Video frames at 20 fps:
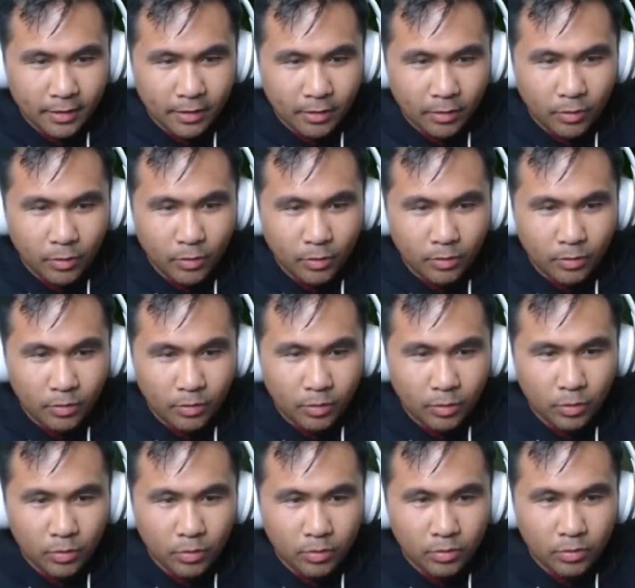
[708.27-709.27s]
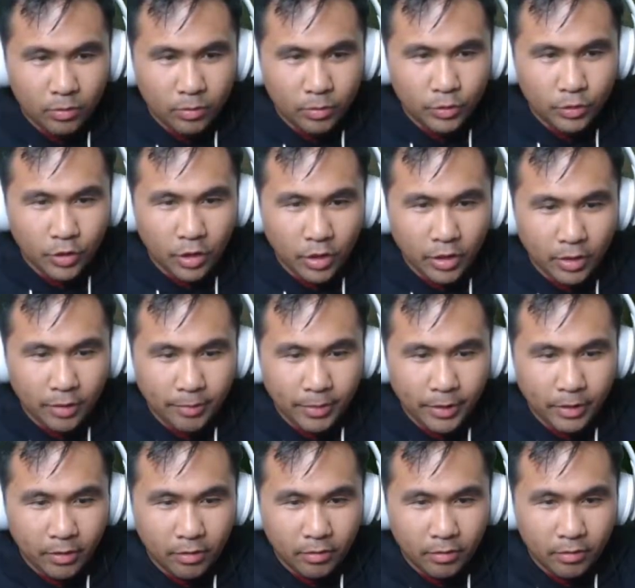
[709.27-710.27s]
Who? Who? Who's talking to me?
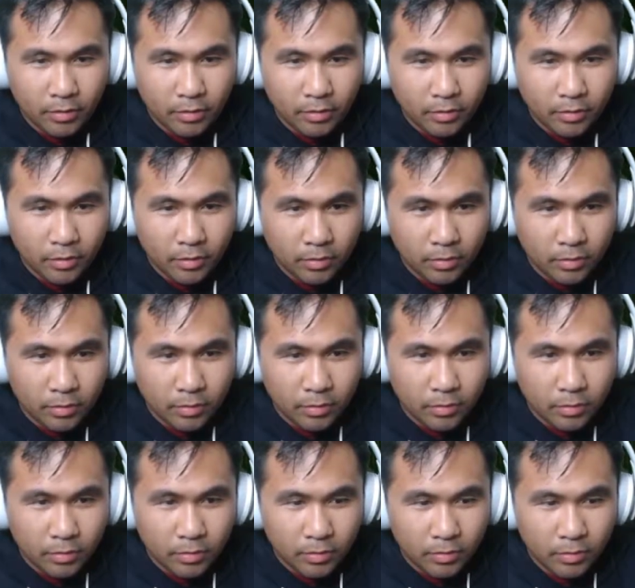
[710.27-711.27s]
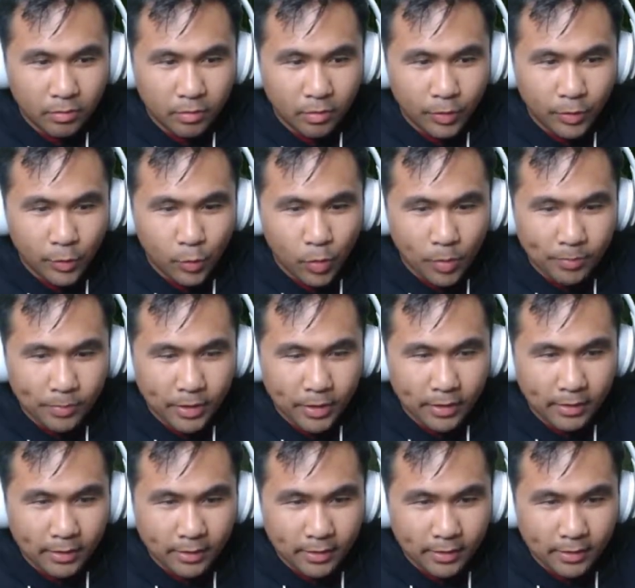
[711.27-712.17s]
Oh, you up there?